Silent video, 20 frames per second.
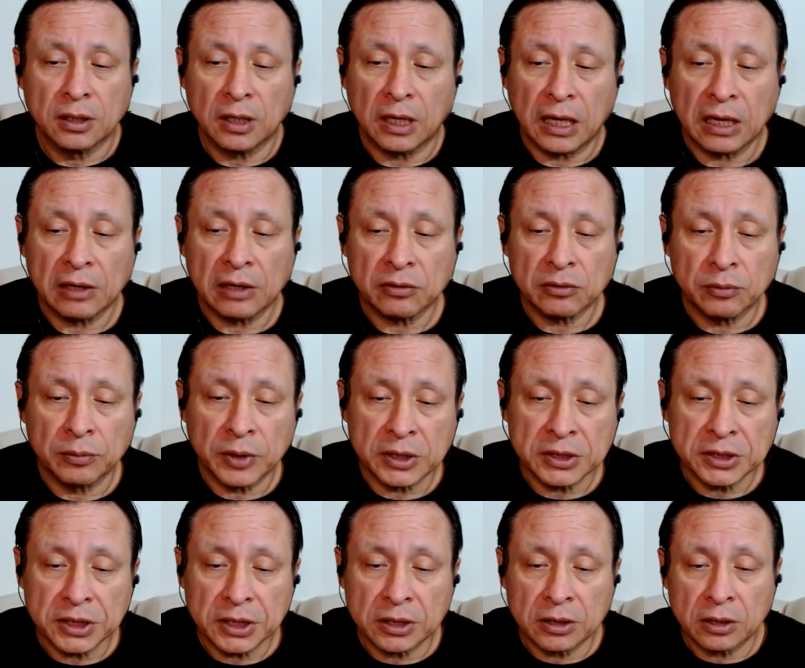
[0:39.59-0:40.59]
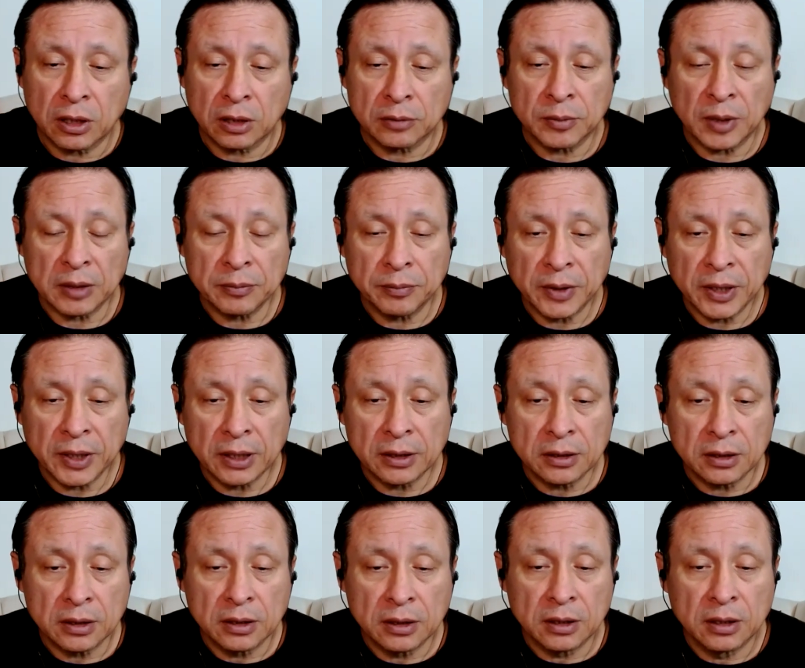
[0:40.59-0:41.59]
I have a bunch here on my
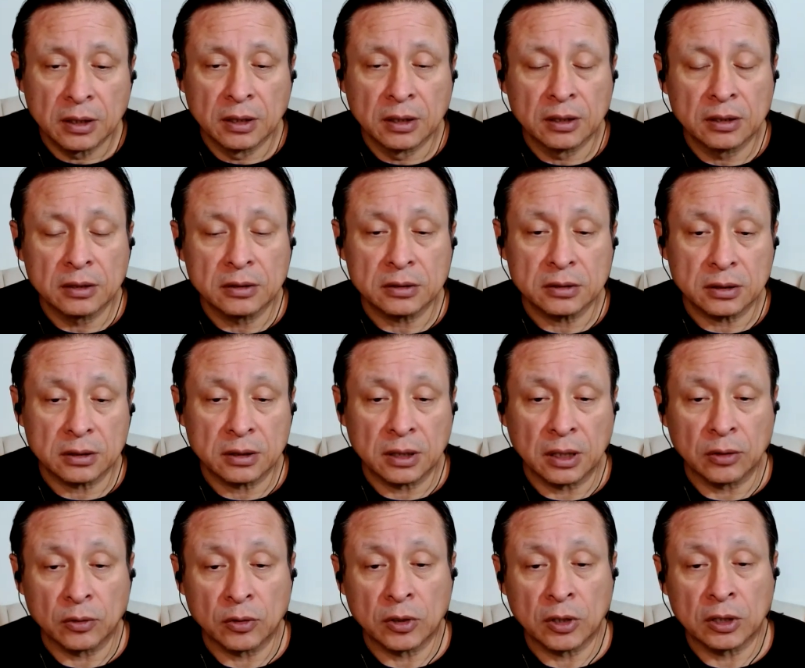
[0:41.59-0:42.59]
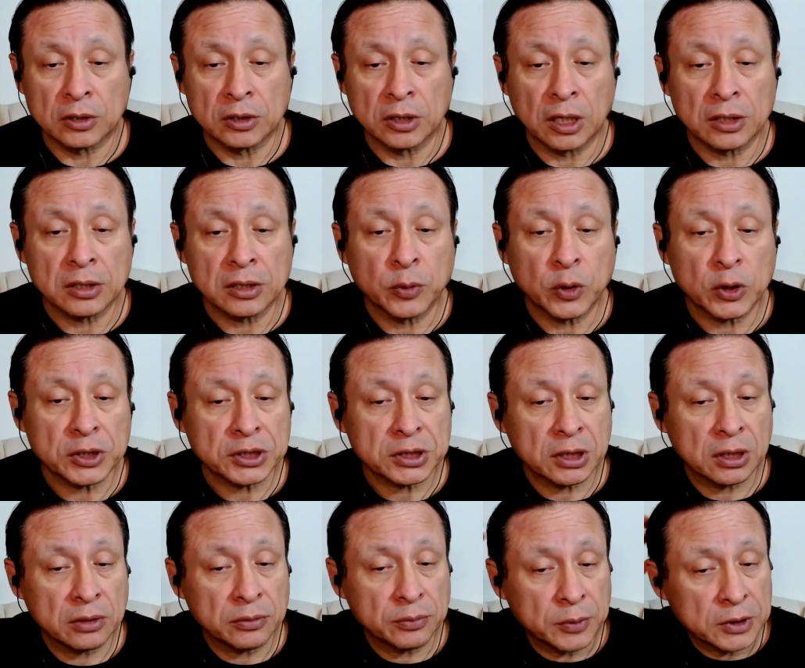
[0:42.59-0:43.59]
bed that were on the other
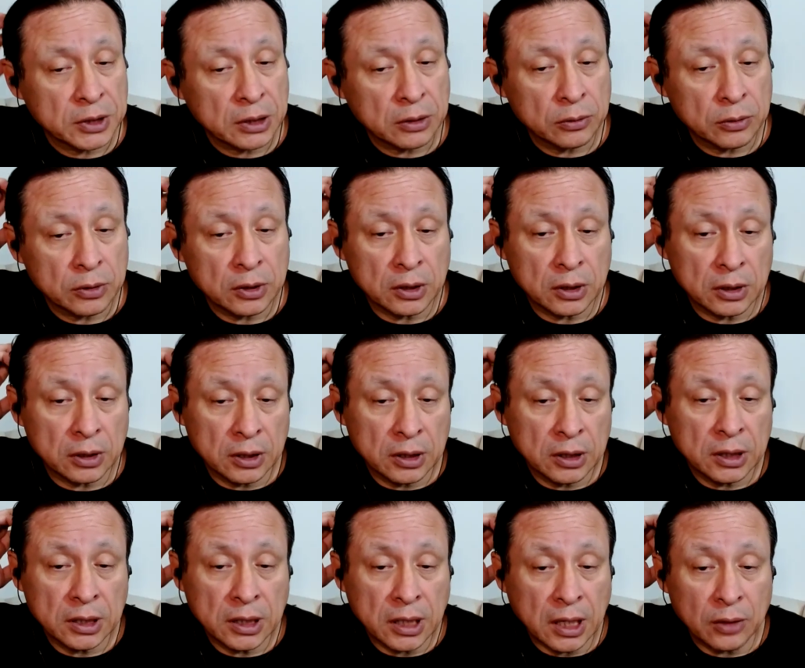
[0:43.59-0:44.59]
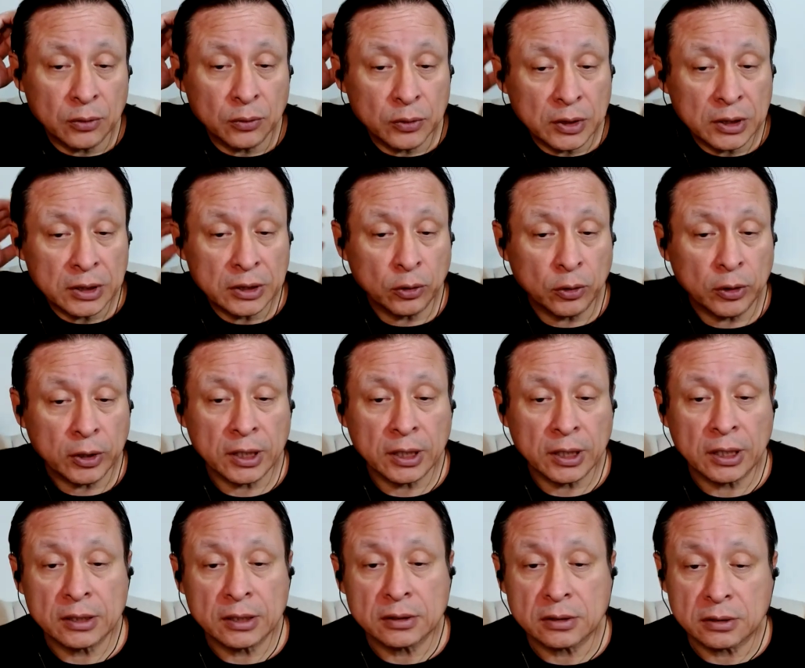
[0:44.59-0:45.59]
bookshelf, but they were not really
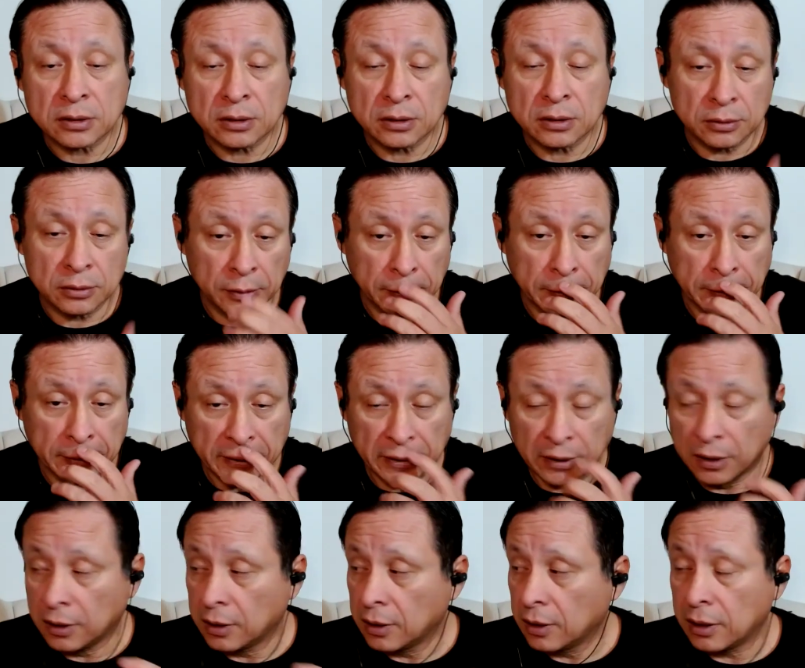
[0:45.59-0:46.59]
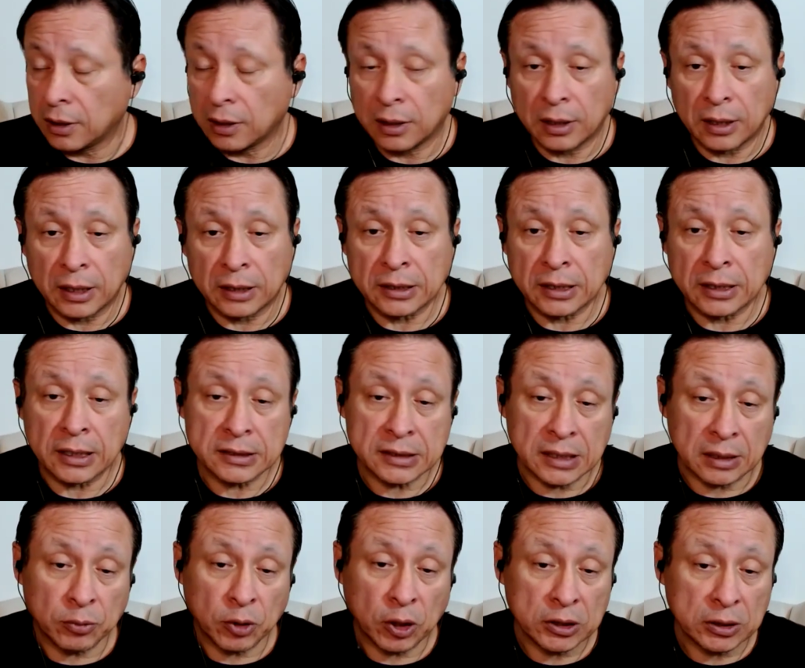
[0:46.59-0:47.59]
organized. So, and then as
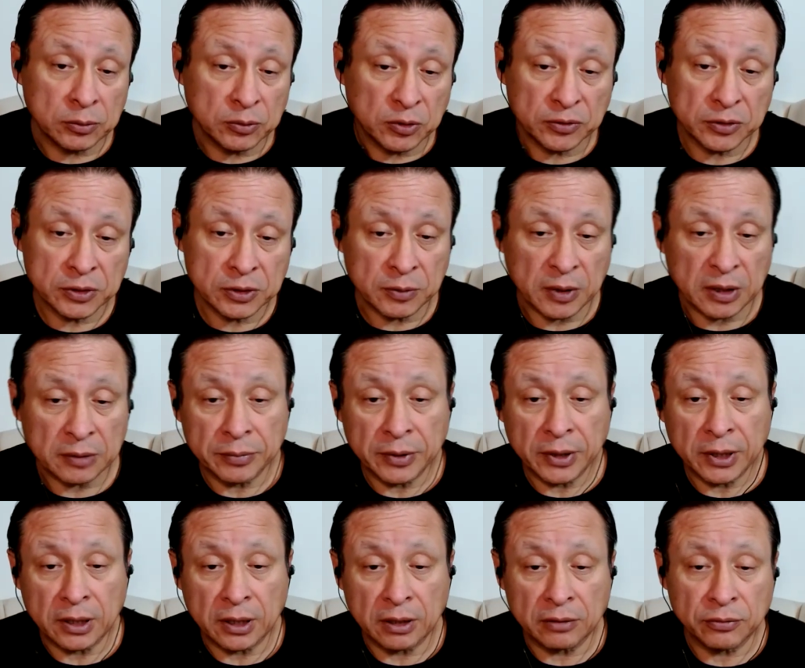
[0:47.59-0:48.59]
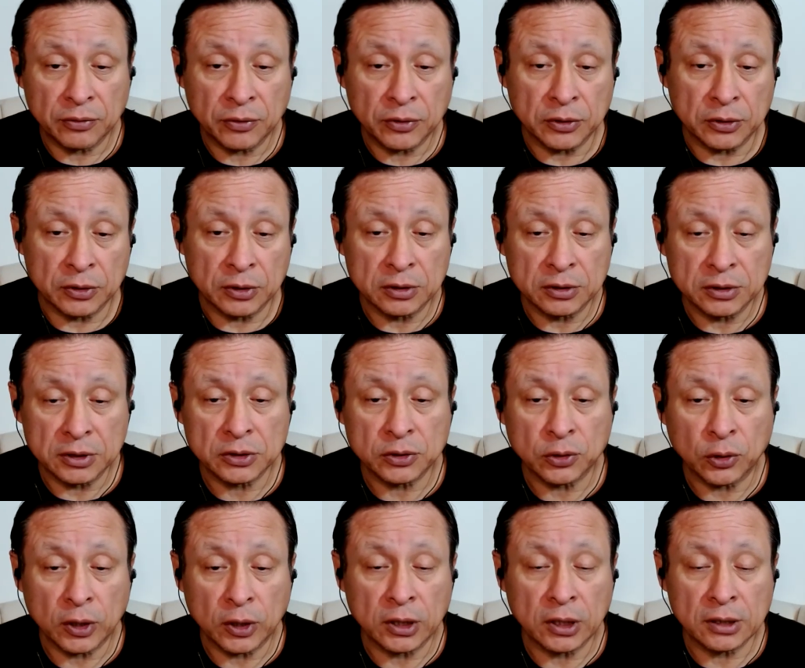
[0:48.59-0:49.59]
I brought them over to my bed, I further
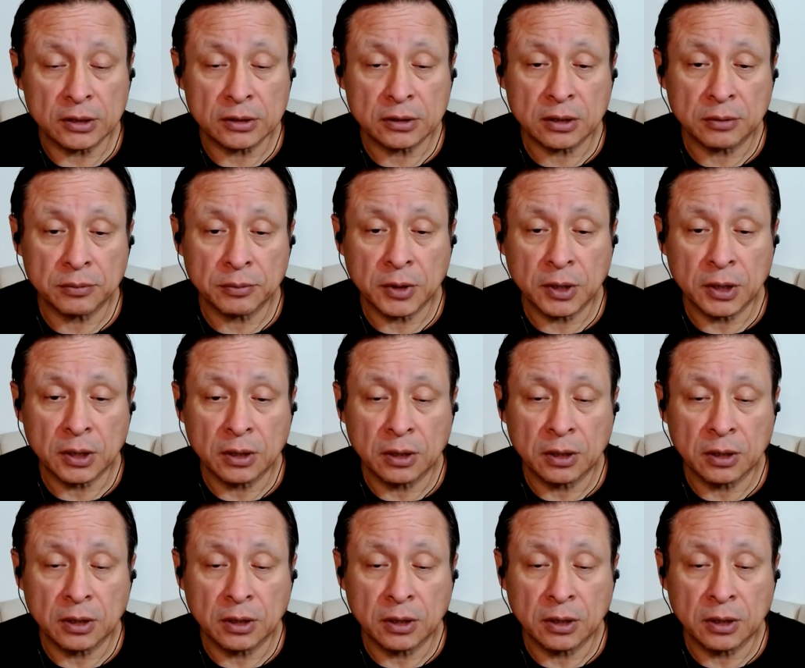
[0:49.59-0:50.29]
disorganized them.